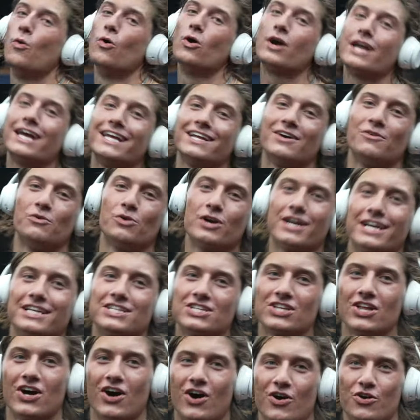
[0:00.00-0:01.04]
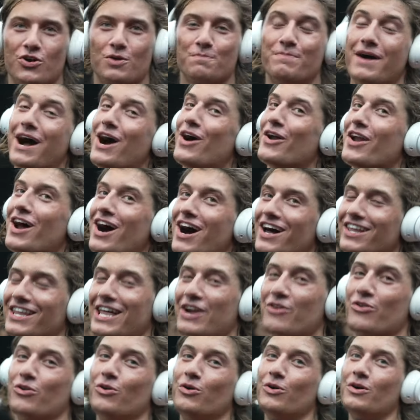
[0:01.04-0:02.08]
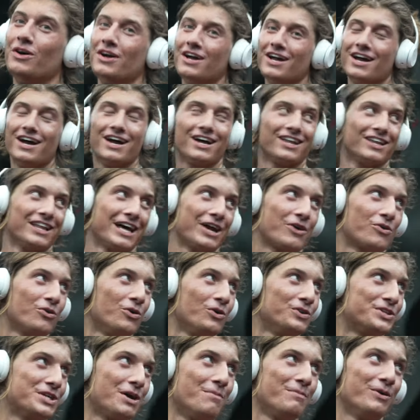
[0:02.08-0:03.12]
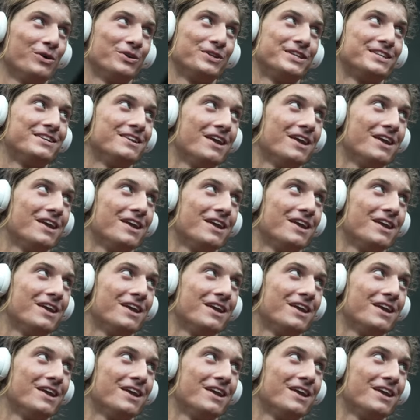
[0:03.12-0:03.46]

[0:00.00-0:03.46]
We'll get to the 100-pound lateral dumbbell